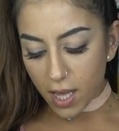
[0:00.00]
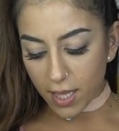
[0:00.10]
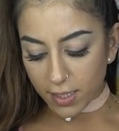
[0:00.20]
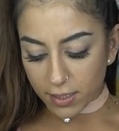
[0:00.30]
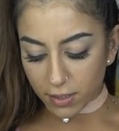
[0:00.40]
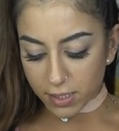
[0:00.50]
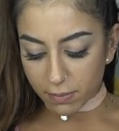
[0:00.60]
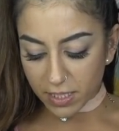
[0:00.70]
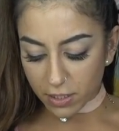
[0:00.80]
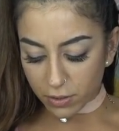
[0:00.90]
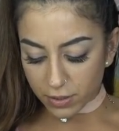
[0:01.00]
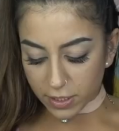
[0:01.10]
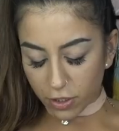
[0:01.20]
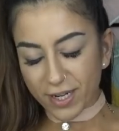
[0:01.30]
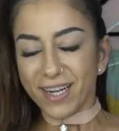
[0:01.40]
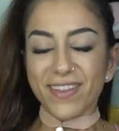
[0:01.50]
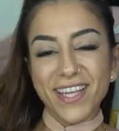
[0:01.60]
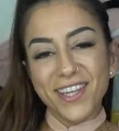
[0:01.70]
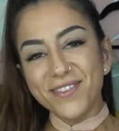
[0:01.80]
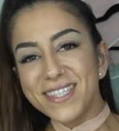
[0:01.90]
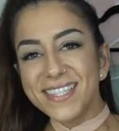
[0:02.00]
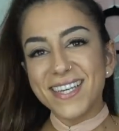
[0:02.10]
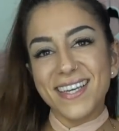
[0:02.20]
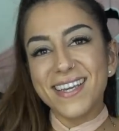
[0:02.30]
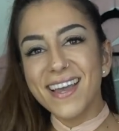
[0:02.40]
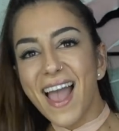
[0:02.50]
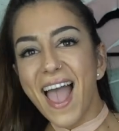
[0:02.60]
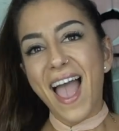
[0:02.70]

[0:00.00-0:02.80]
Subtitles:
and some heels that are kind of like cutesy.